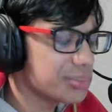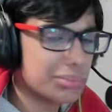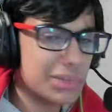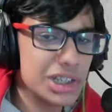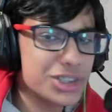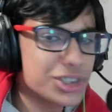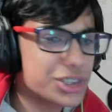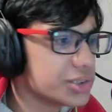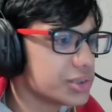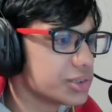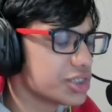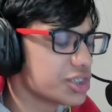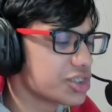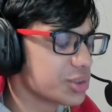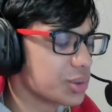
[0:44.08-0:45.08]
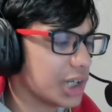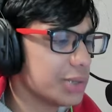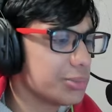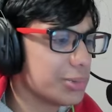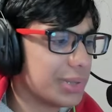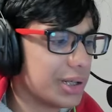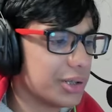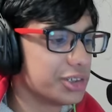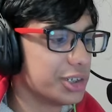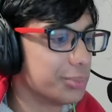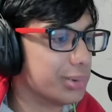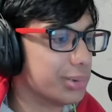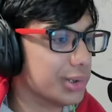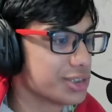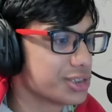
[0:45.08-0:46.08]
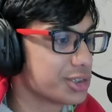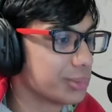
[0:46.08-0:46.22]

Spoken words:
much to describe about the poster